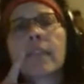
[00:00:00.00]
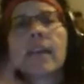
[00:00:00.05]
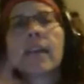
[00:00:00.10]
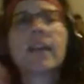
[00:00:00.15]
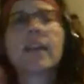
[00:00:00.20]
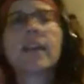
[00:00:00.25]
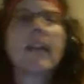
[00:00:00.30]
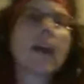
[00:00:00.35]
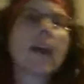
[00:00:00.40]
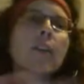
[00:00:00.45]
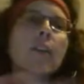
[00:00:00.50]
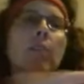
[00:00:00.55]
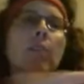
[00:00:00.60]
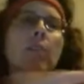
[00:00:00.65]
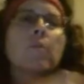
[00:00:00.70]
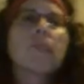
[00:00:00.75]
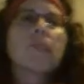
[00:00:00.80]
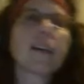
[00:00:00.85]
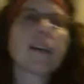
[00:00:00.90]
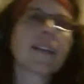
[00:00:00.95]
Now you can
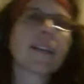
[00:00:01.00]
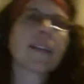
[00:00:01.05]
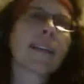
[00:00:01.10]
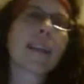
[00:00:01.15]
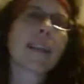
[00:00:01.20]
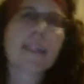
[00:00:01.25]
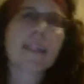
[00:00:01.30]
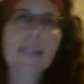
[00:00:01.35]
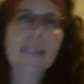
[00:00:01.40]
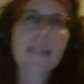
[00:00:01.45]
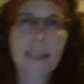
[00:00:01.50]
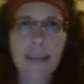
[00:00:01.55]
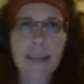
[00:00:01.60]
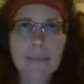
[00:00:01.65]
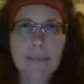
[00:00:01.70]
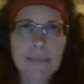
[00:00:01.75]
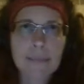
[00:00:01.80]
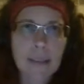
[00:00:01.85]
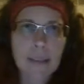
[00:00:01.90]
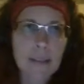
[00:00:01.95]
move on to the next
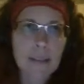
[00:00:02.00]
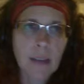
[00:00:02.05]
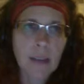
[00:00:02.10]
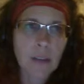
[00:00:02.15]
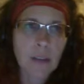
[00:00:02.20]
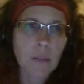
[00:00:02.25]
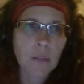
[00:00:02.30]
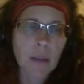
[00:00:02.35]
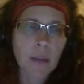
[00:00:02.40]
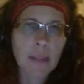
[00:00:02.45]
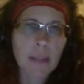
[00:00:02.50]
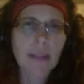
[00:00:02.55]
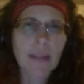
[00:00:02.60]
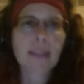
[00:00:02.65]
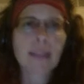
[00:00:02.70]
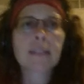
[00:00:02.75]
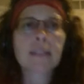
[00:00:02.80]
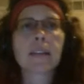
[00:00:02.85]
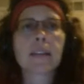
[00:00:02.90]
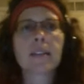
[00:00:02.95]
thing that's on your mind, the
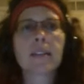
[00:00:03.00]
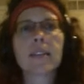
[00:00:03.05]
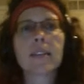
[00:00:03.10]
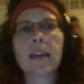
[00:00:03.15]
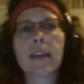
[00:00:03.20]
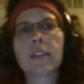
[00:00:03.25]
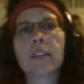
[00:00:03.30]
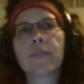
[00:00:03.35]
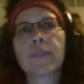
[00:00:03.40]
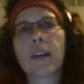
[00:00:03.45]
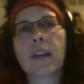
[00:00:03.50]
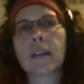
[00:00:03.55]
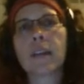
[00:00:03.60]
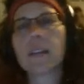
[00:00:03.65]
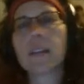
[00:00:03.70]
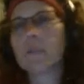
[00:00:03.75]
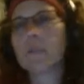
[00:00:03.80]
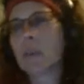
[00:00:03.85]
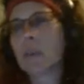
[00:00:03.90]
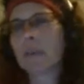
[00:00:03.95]
next unsatisfied
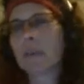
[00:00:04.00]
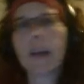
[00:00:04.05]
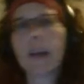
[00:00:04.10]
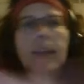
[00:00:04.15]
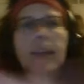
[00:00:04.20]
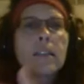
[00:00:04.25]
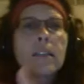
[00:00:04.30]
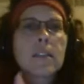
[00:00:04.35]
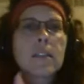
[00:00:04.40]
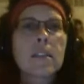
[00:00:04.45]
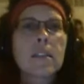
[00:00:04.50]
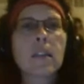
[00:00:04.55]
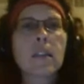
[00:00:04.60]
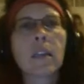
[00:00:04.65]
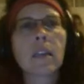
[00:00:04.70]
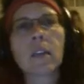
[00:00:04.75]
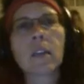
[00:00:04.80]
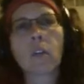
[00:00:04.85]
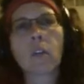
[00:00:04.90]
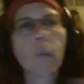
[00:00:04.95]
need. Maybe I need to
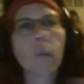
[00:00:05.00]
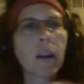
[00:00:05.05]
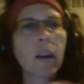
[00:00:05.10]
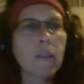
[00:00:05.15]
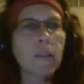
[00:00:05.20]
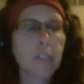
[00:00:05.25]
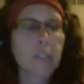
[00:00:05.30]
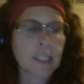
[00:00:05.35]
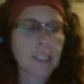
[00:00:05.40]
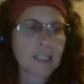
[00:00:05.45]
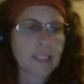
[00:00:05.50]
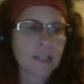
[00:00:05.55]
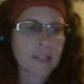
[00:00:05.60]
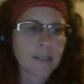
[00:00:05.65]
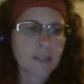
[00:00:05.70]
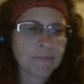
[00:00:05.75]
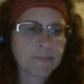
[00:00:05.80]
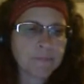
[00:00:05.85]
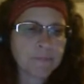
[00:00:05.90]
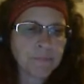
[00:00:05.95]
study or whatever it
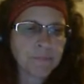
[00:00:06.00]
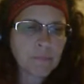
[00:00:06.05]
is.